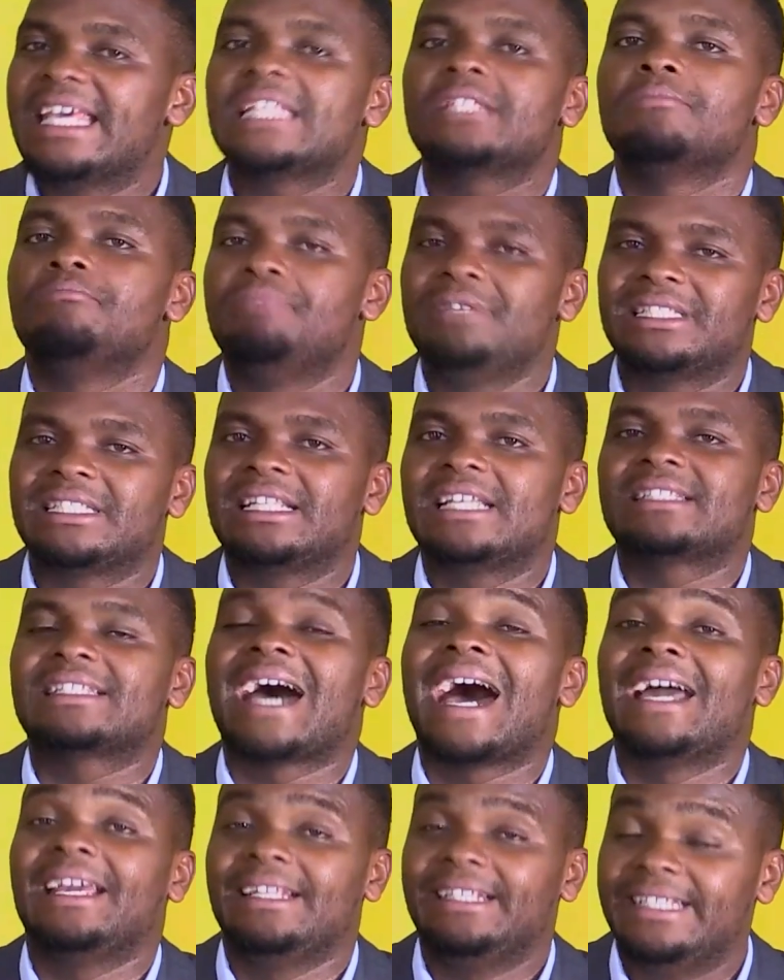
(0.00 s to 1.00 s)
this business
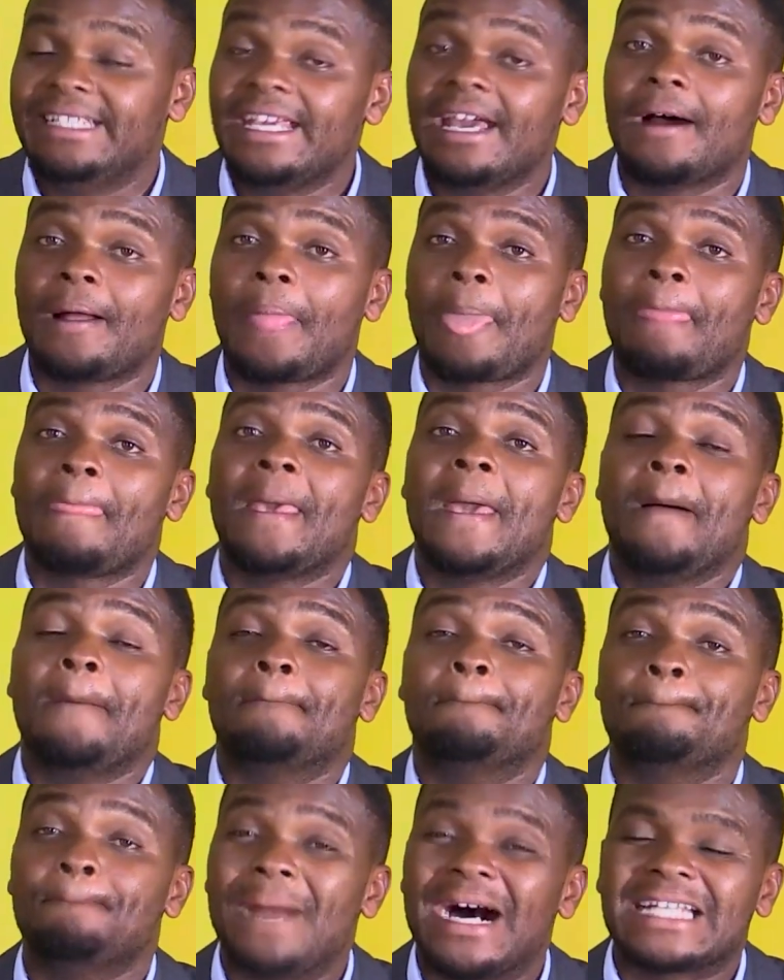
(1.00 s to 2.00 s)
idea
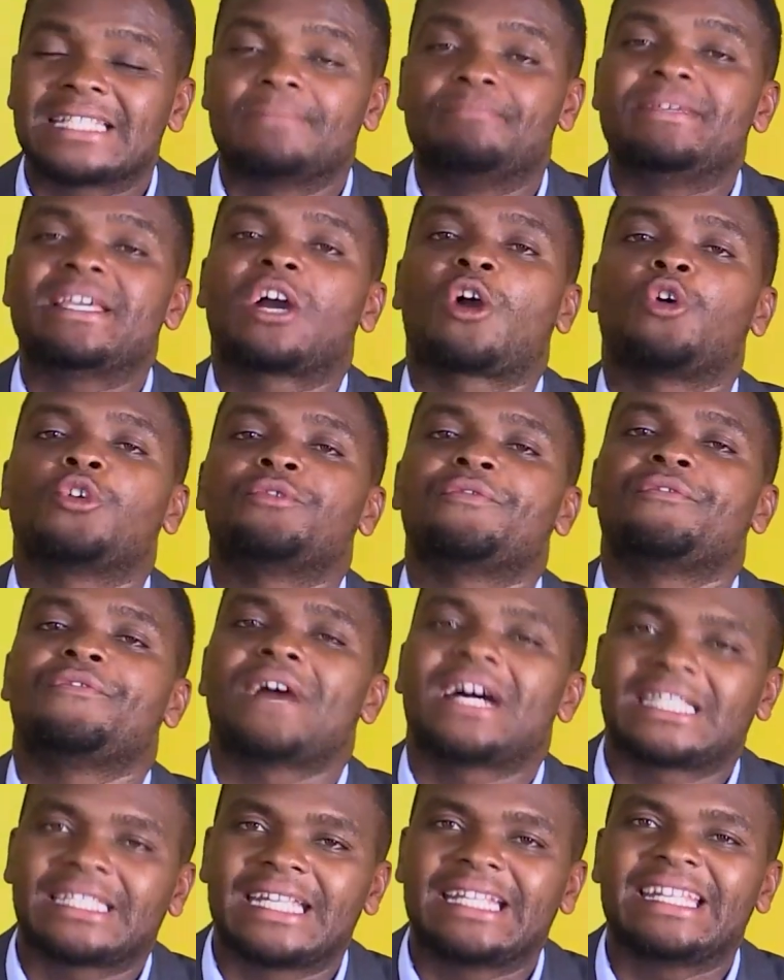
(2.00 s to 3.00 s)
must be
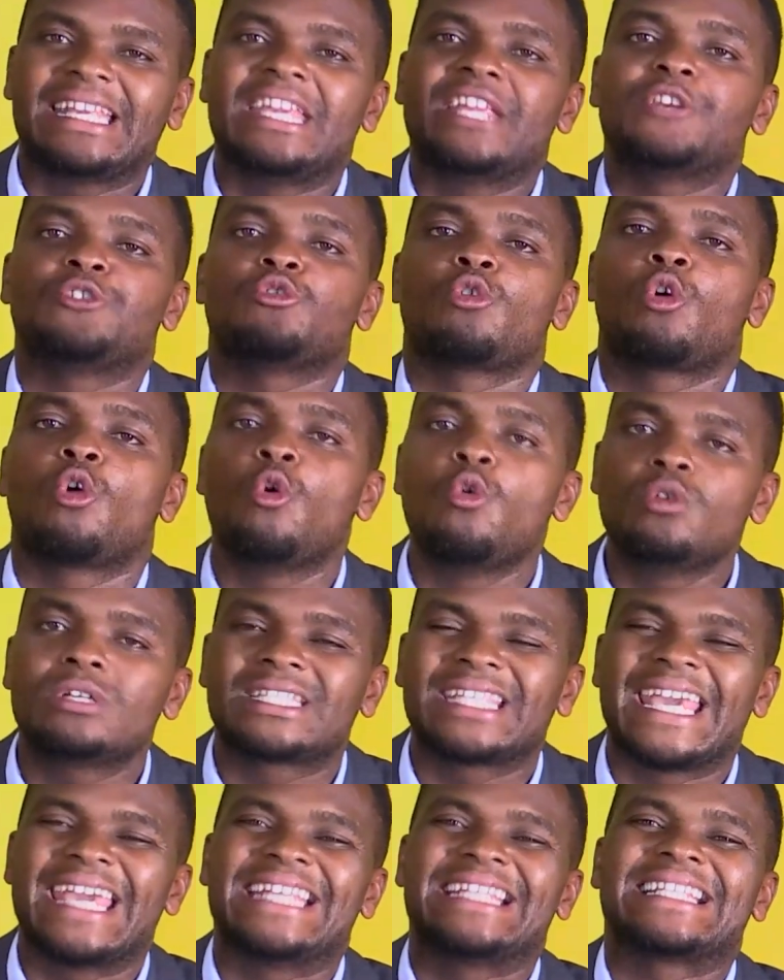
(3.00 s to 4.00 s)
converted into
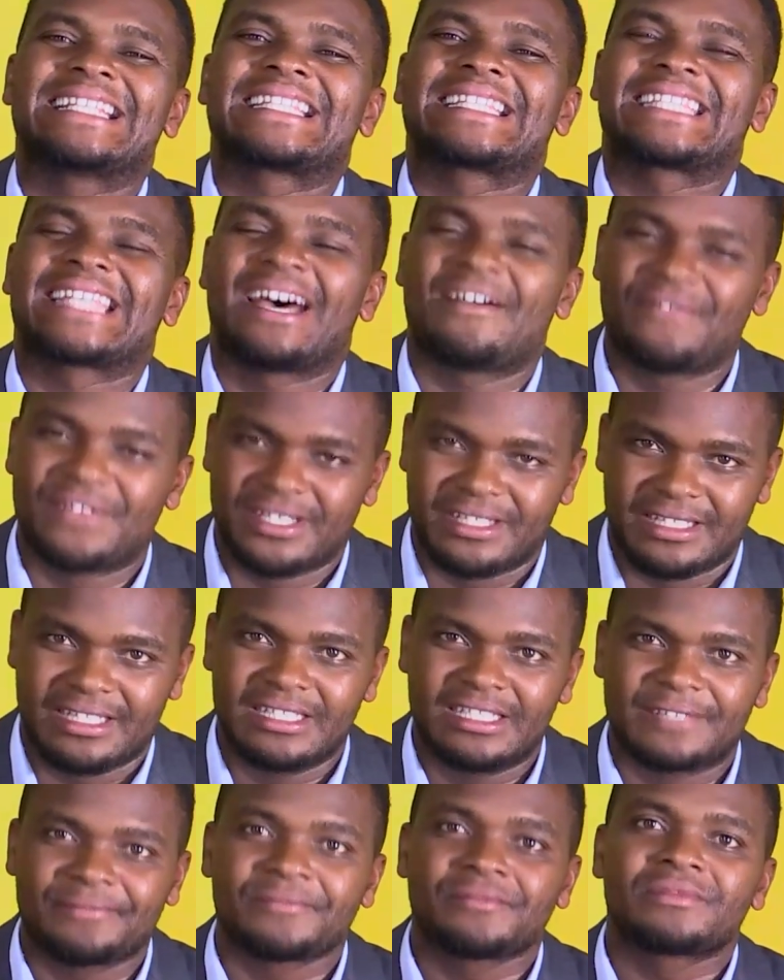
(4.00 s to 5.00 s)
goods and
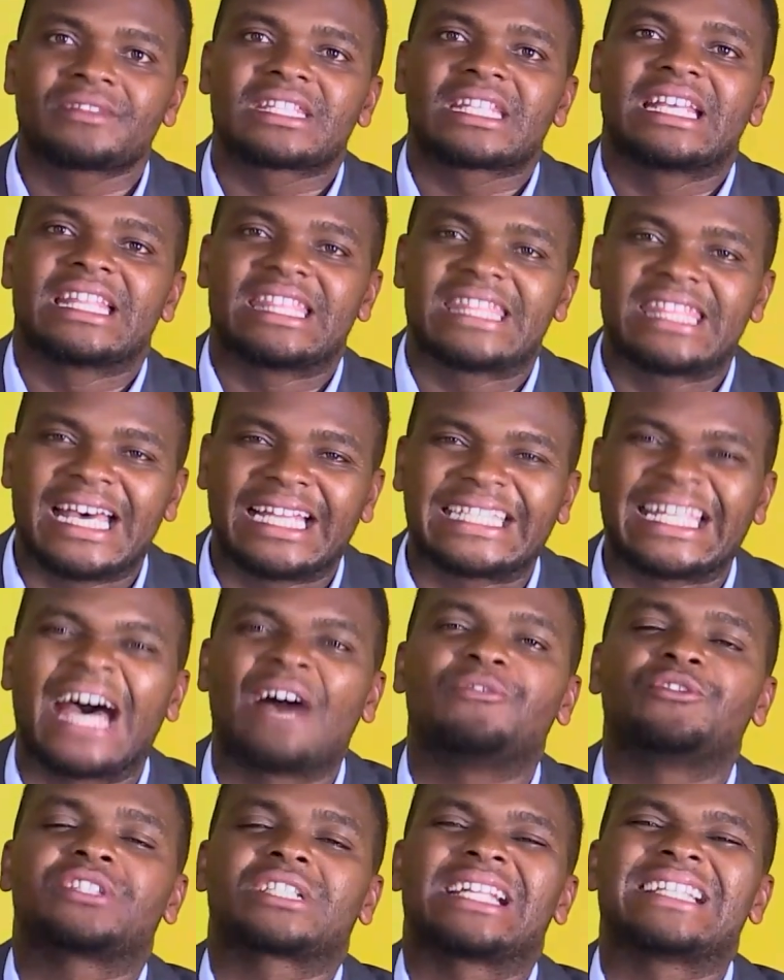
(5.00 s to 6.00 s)
services that
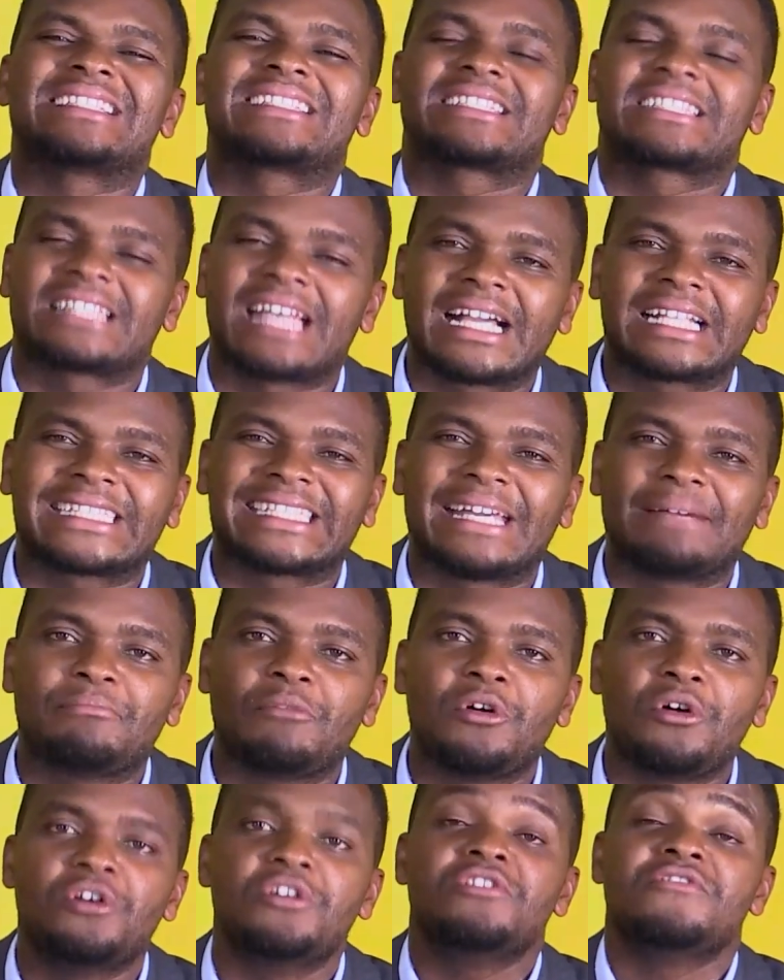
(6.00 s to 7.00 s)
have
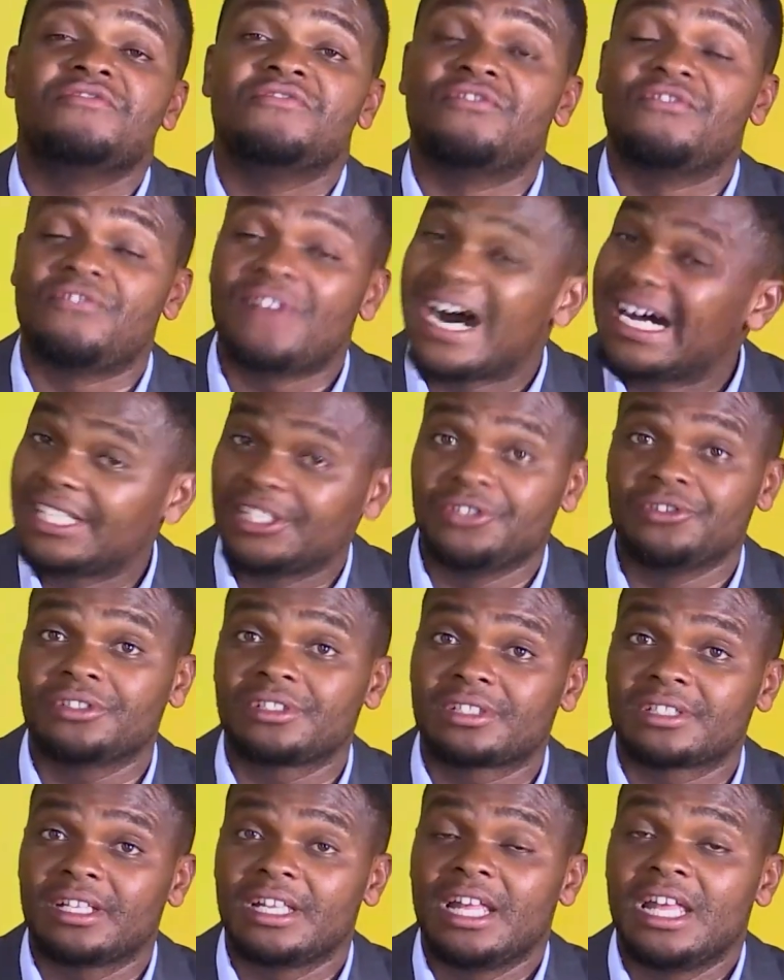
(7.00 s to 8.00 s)
transactable
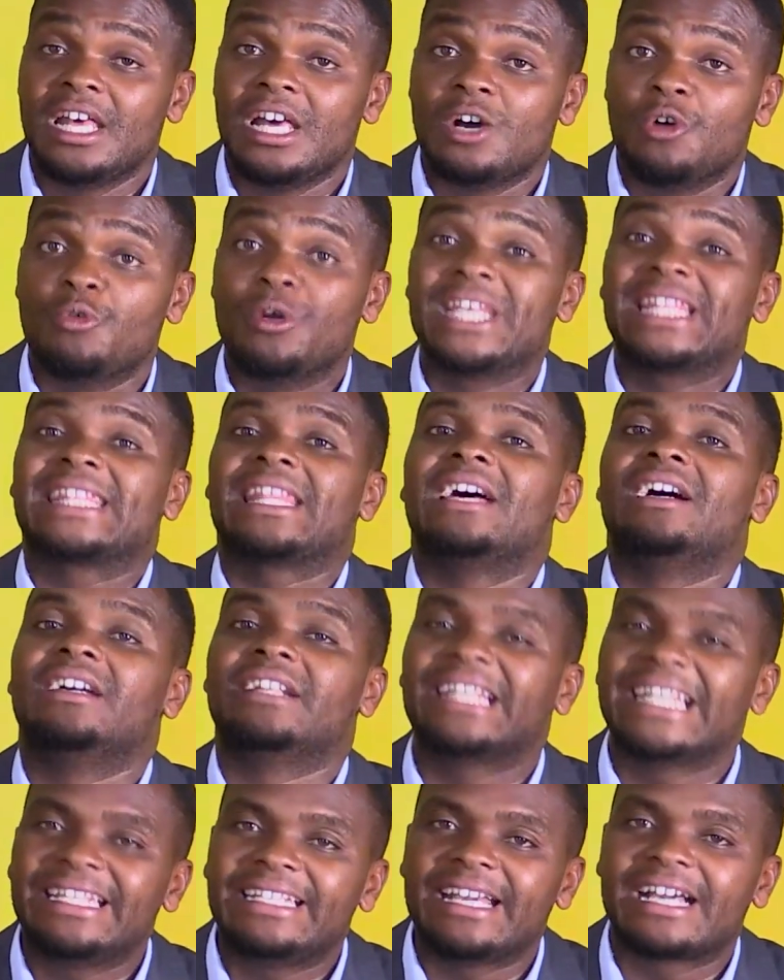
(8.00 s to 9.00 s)
values, with
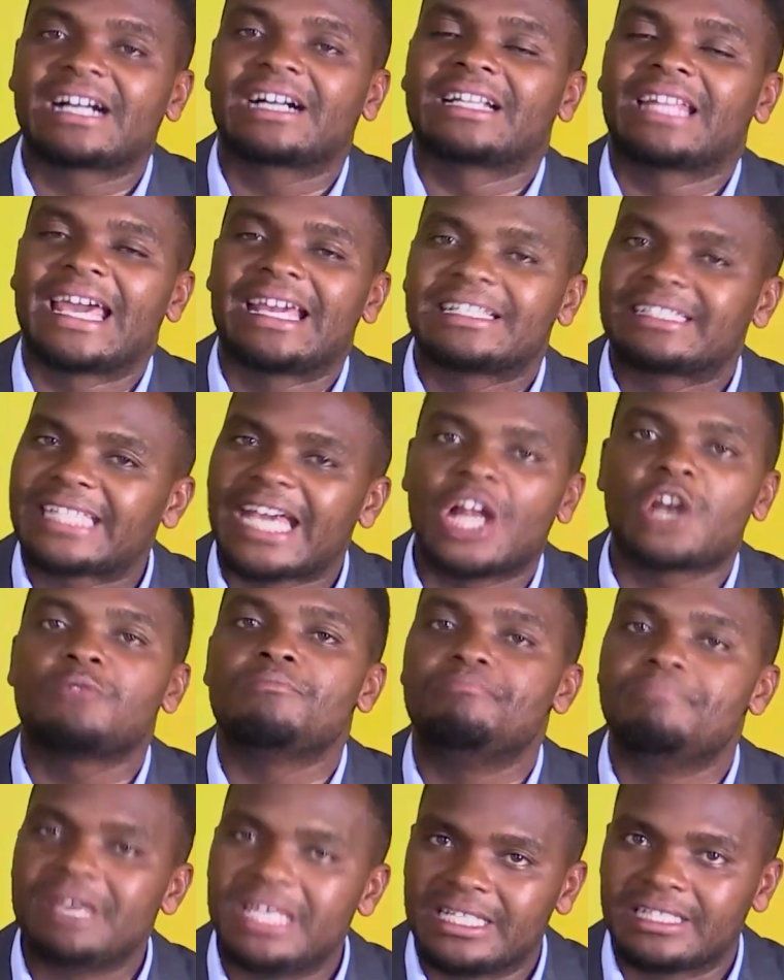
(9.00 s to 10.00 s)
ready clientele
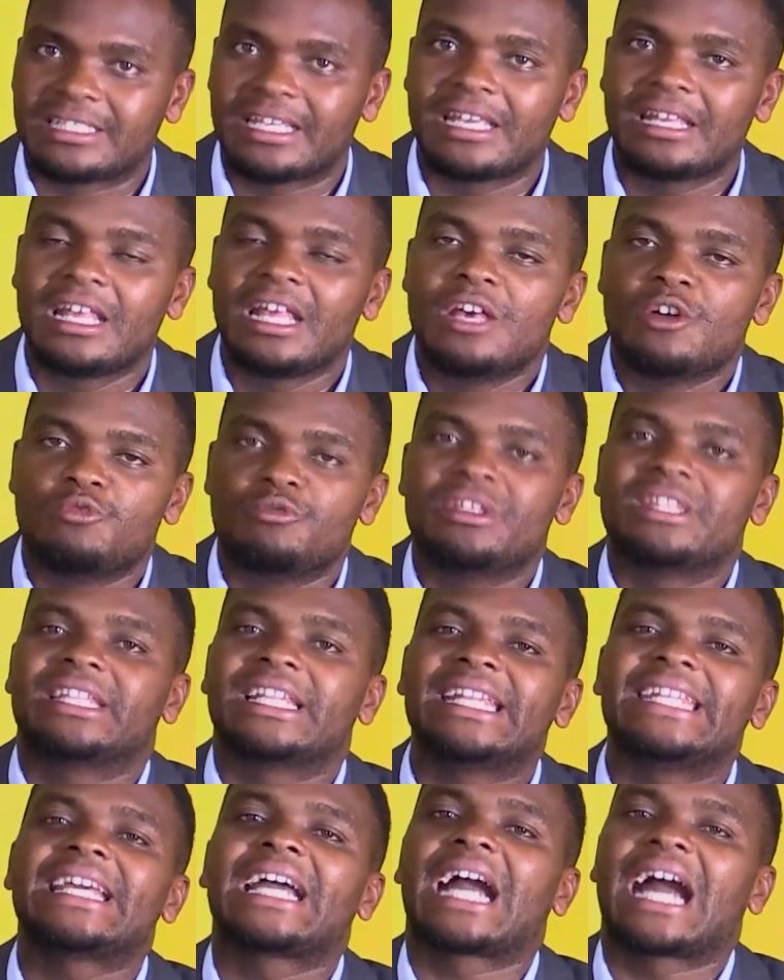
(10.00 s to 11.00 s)
base, with
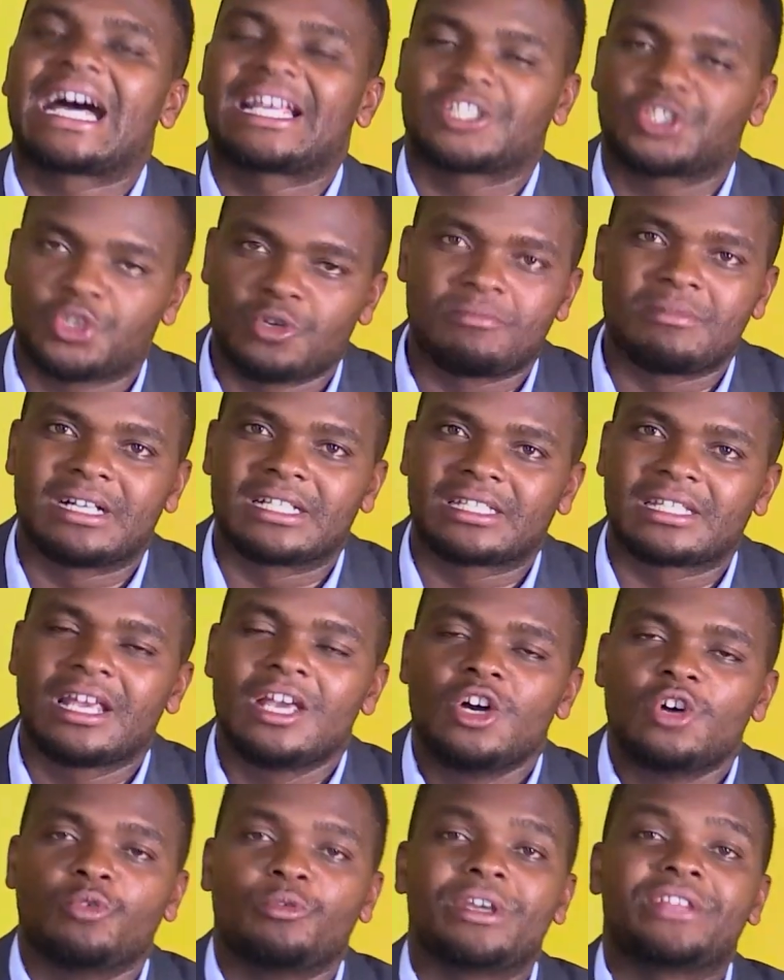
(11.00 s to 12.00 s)
ready customers,
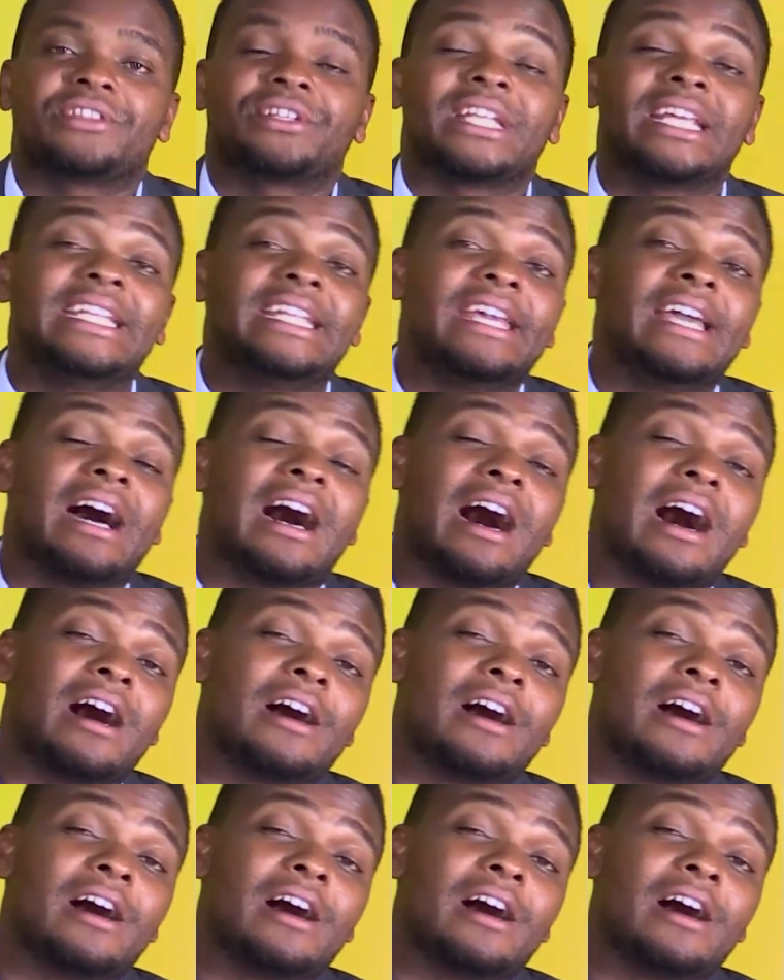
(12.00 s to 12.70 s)
with ready